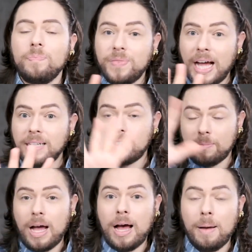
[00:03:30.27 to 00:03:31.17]
That's
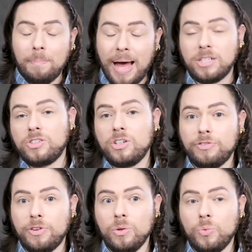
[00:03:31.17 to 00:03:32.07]

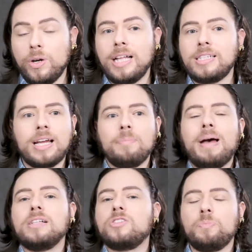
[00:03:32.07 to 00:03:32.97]
masterful. That's like a
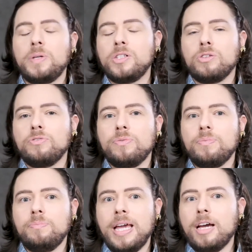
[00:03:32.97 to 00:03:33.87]
masterpiece of
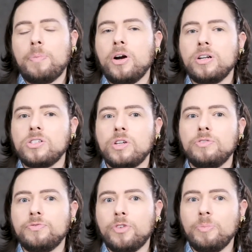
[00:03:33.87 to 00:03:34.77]
makeup artistry.
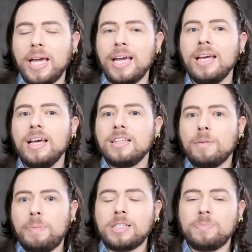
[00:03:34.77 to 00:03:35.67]
For me, the
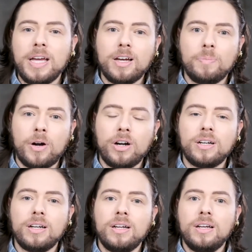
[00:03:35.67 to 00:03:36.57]
best makeup art
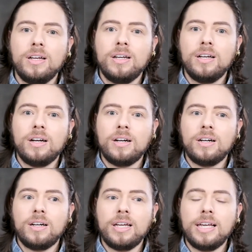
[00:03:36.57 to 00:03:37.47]

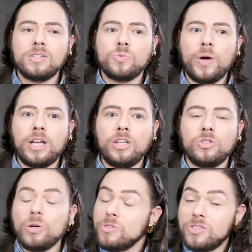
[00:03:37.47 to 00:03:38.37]
is when you
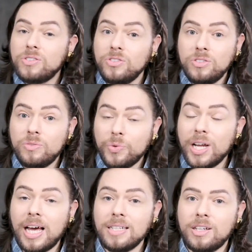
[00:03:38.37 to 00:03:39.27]
don't
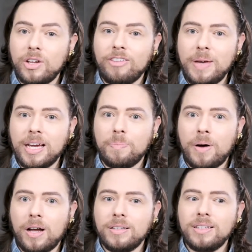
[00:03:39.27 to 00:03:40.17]
realize that you have makeup
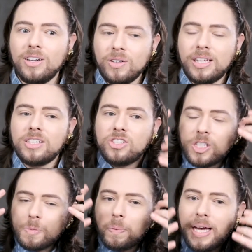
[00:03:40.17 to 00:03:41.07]
on. You know, that it's
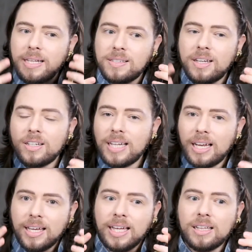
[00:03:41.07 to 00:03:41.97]
just placed there
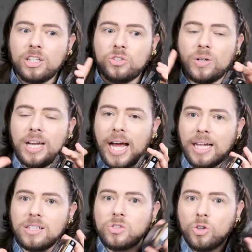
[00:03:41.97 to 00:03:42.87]
delicately to
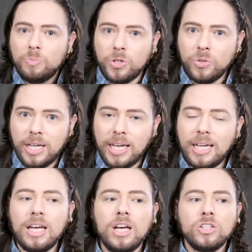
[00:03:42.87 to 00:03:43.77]
enhance your
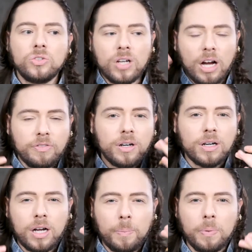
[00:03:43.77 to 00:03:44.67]
beauty, to cover a
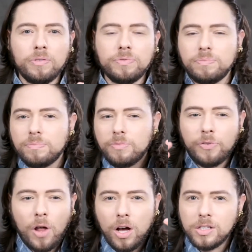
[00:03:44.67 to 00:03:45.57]
couple of
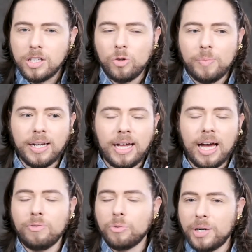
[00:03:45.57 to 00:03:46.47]
flaws that you might
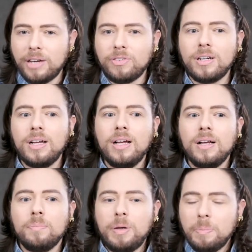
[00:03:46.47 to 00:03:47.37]
have or whatever,
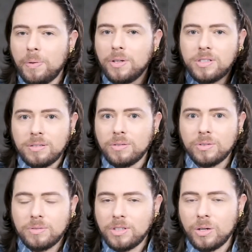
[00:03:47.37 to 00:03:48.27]
pimples
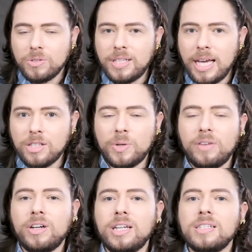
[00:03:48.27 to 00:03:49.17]
or, you know, stains,
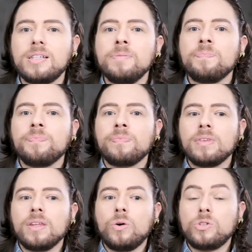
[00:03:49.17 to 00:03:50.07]
whatever it is,
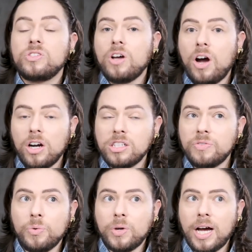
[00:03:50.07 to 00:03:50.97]
or scars
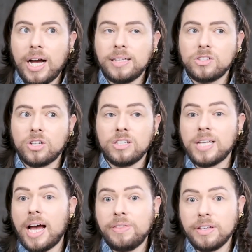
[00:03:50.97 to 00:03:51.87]
if you want to hide the scars.
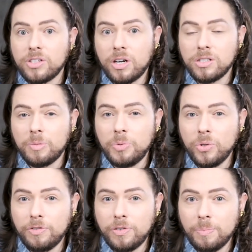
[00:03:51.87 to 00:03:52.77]
I think scars are
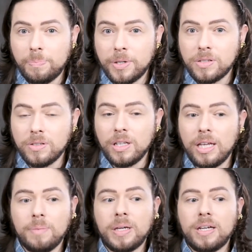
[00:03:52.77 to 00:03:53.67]
beautiful
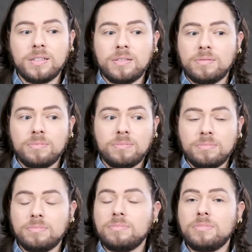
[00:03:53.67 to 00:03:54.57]
personally because
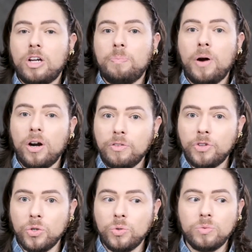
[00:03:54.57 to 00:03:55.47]
they're a part of
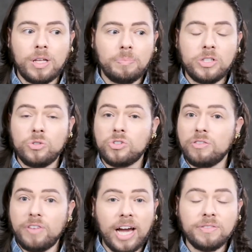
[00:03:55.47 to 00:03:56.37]
you. That means you
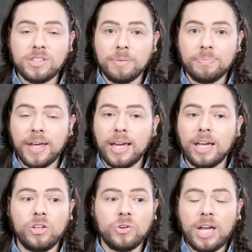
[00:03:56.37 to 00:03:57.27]
survived something
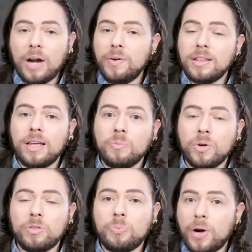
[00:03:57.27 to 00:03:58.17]
and you're carrying them
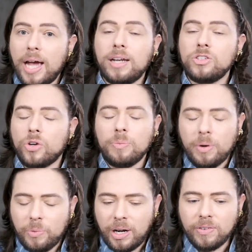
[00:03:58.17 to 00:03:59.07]
with pride and joy,
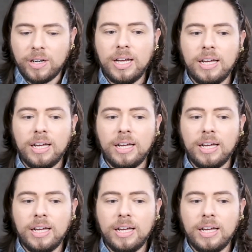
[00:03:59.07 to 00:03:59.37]
but whatever.